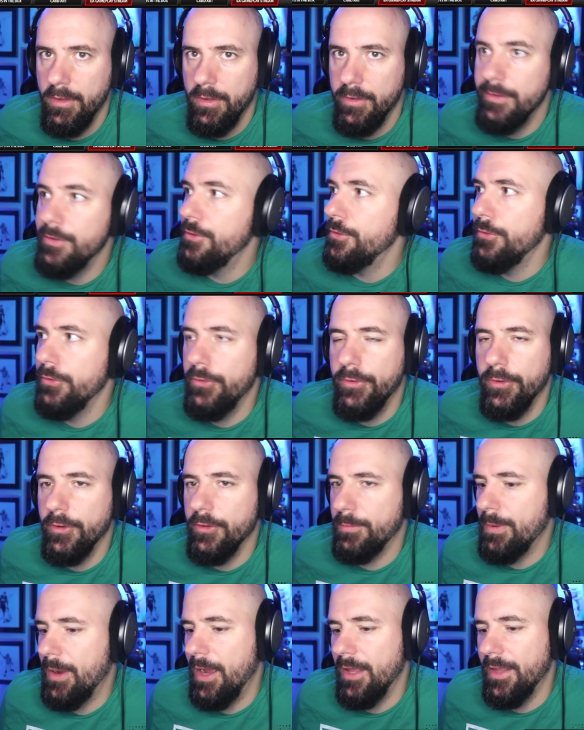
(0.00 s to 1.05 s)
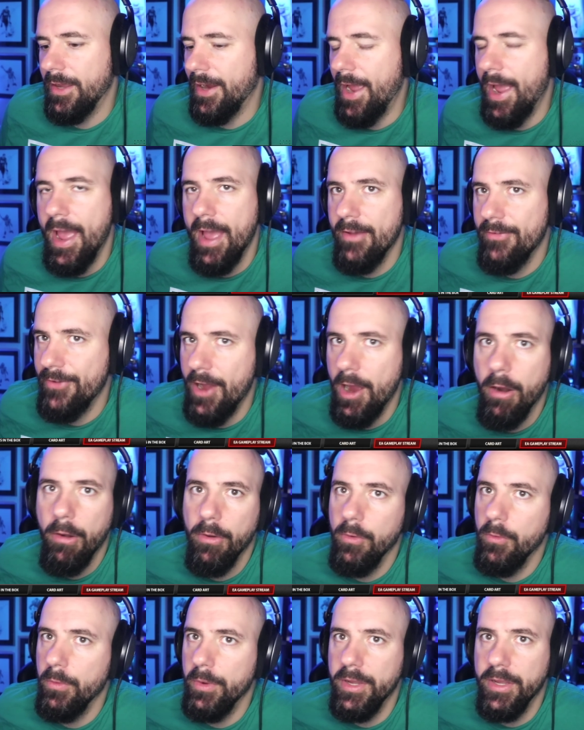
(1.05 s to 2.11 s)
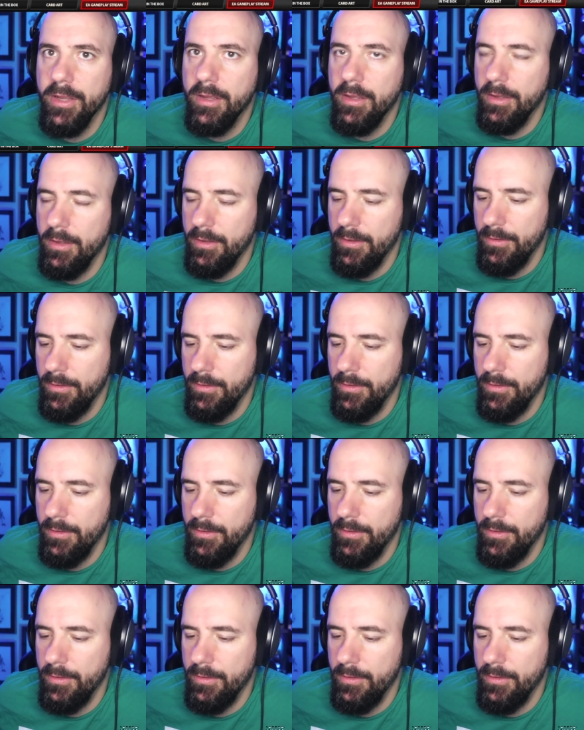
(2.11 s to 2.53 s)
User is probably like a half hour a week.